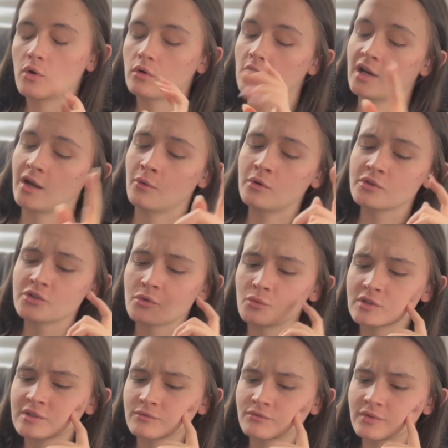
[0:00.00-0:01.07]
and I also
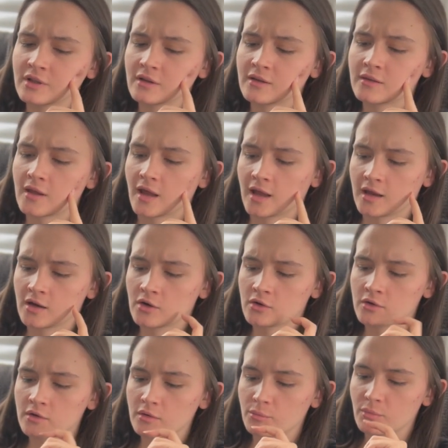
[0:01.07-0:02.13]
wasn't feeling the
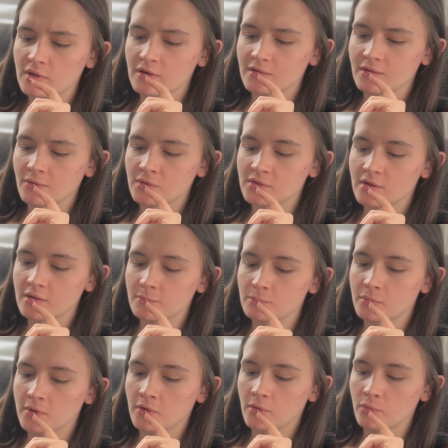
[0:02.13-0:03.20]
hair because I was like,
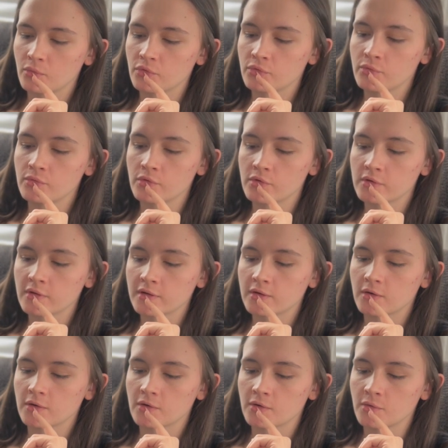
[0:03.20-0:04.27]
bro, you look like a
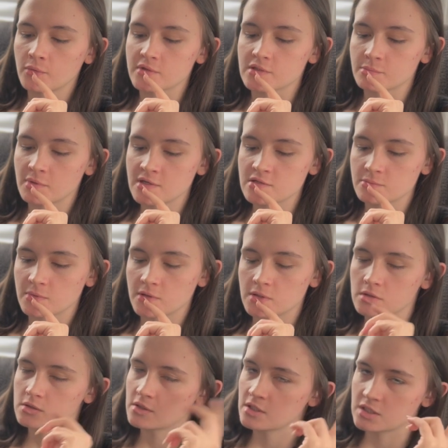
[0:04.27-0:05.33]
girl with space buns.
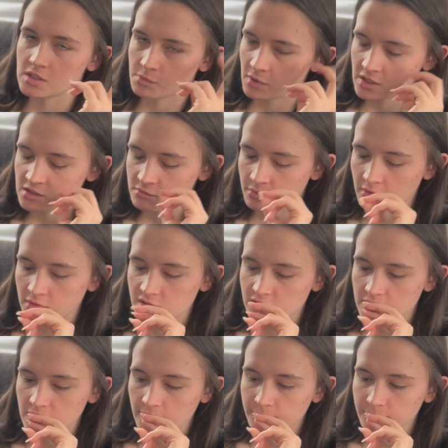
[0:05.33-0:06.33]
It's space buns.